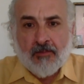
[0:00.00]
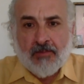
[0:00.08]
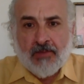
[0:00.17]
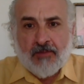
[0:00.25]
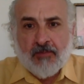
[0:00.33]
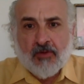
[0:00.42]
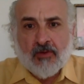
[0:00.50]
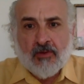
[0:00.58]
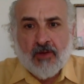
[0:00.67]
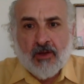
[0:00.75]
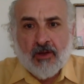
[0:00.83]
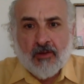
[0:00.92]

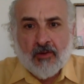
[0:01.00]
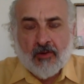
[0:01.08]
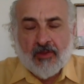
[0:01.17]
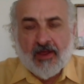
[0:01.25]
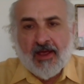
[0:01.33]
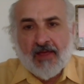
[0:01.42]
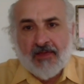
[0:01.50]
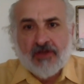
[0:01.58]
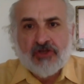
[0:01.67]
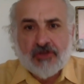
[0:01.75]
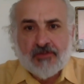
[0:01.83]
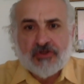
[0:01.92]
people, or they had the
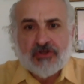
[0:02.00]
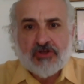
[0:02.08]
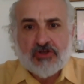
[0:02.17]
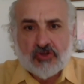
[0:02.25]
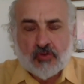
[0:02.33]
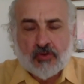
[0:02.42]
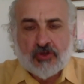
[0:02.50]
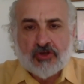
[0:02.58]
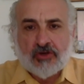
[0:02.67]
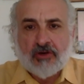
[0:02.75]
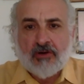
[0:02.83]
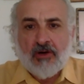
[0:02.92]
Egyptians
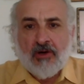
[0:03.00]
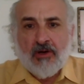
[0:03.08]
torture